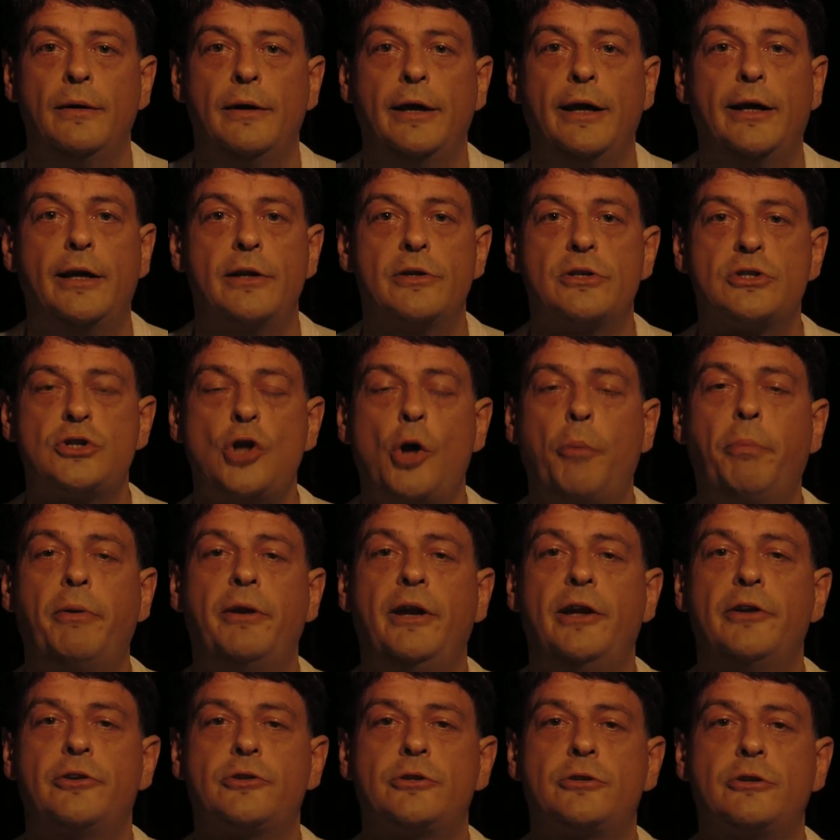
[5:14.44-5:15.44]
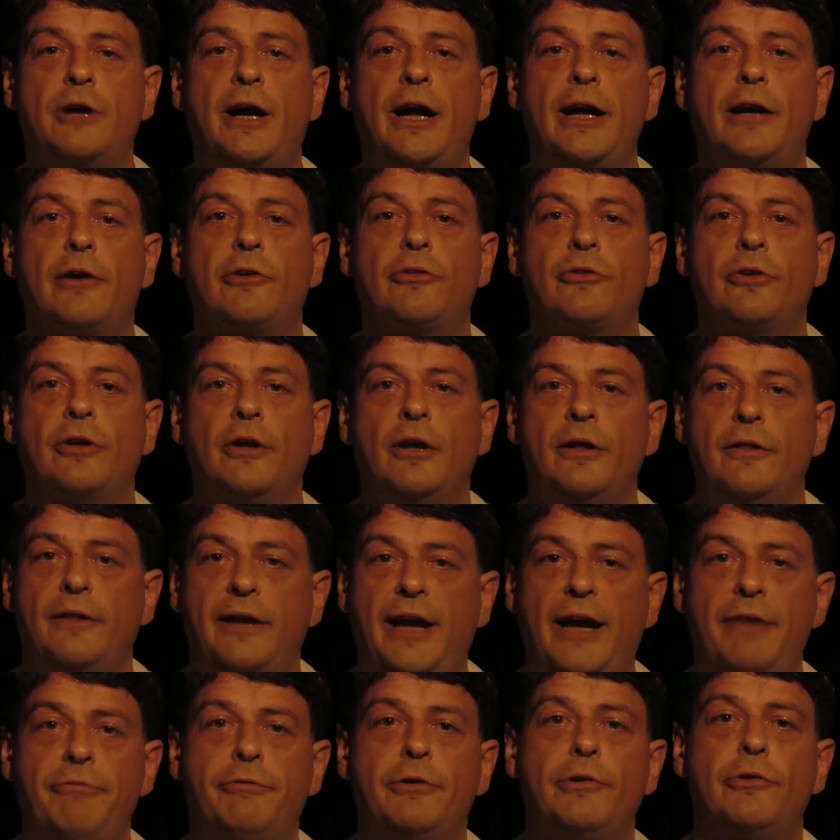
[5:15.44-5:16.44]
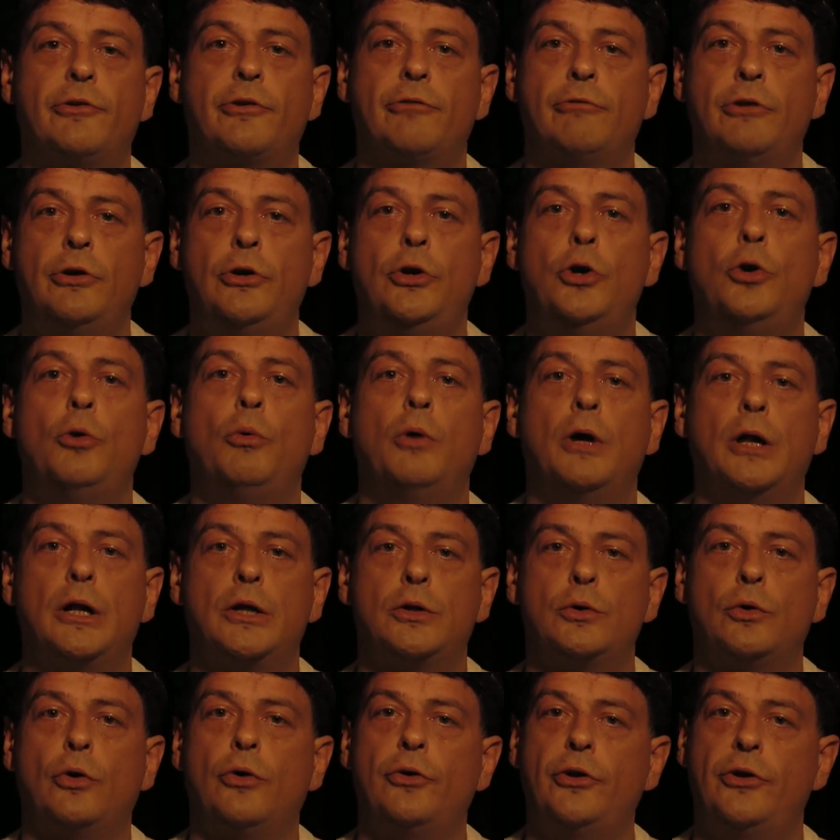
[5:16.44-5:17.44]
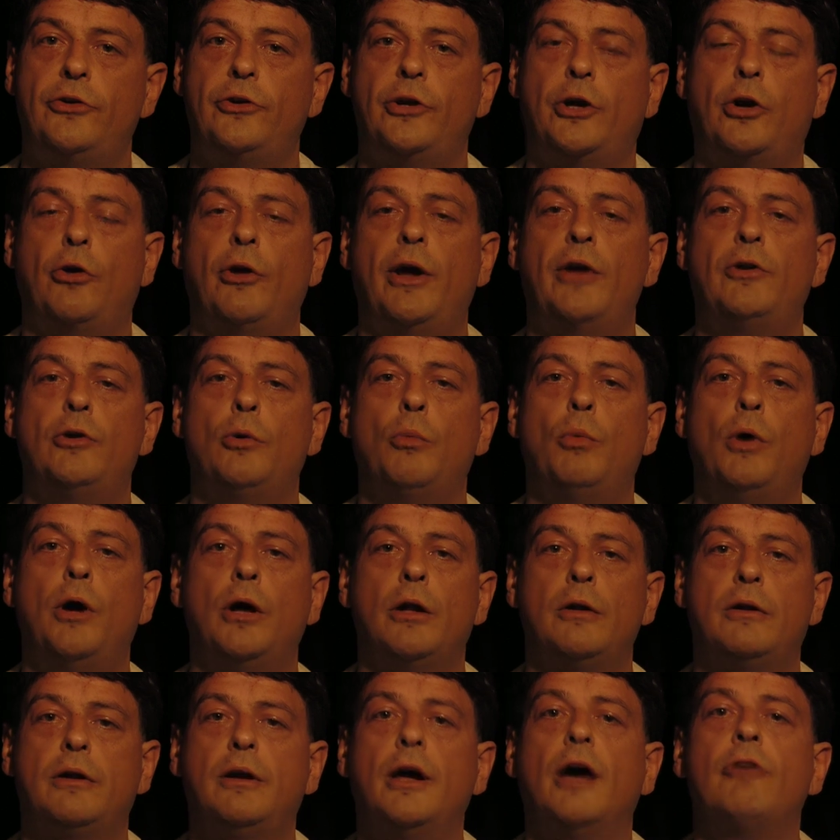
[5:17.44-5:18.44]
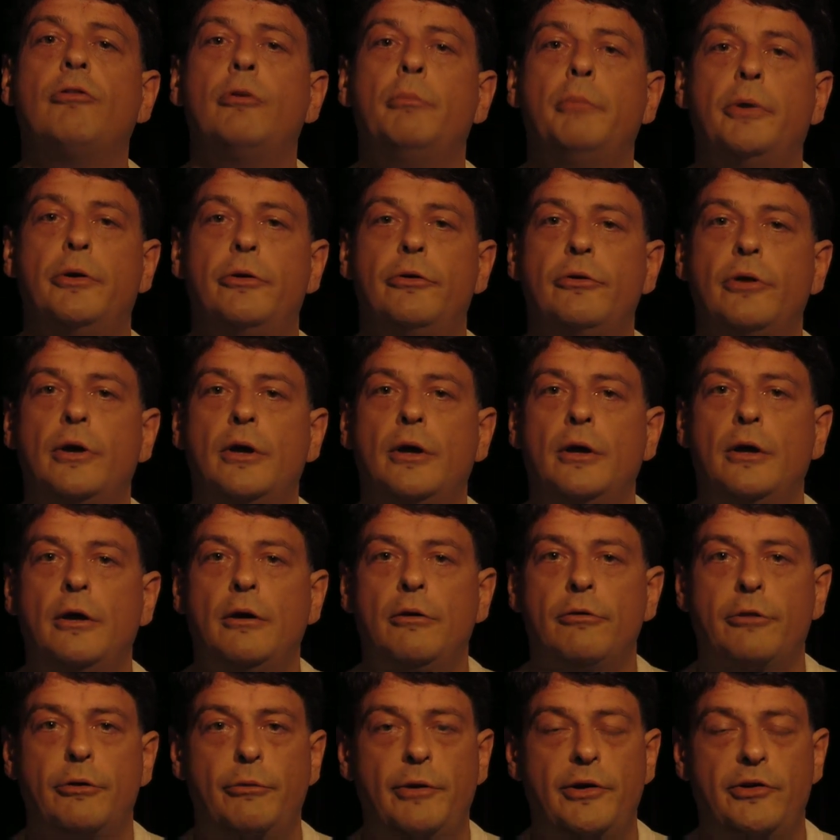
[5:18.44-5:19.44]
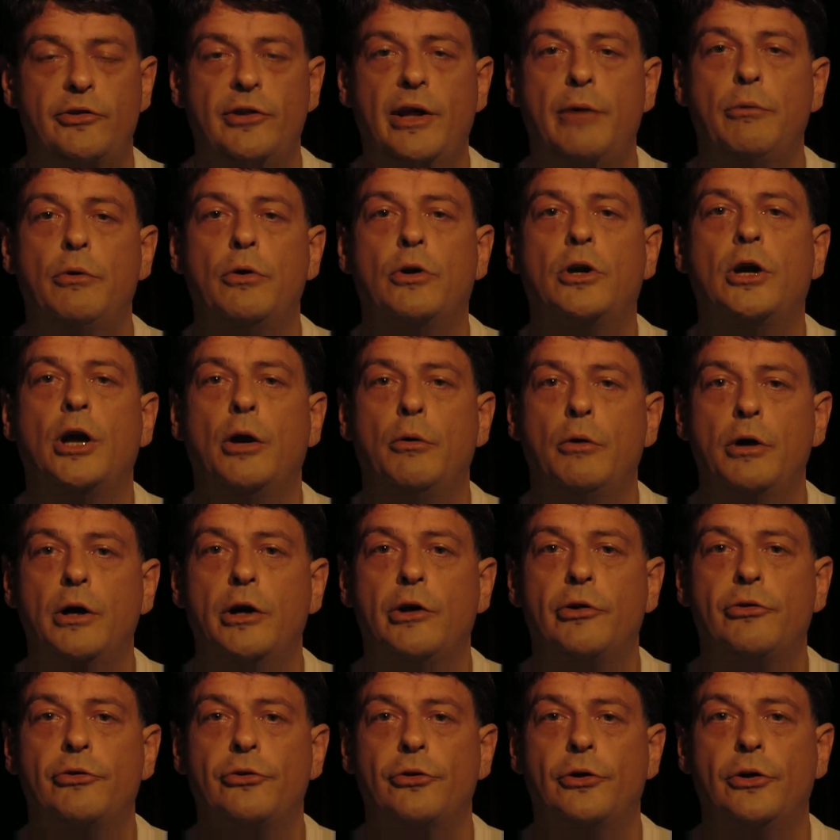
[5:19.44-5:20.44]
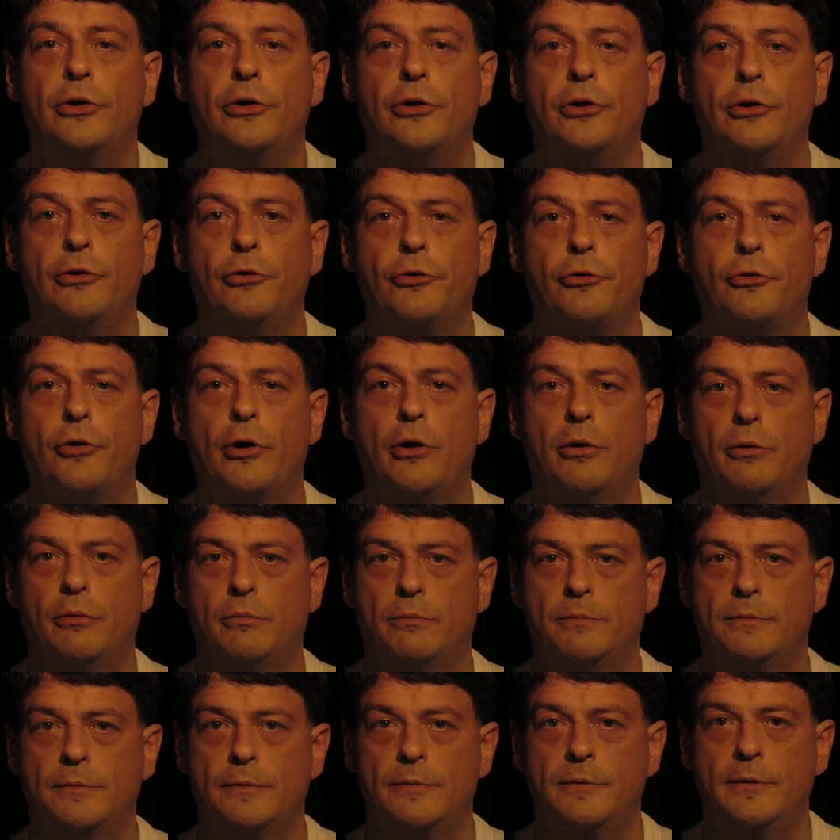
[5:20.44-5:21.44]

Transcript: It can stop in its tracks the efforts of a new world order to create a world government through which they will coerce and control.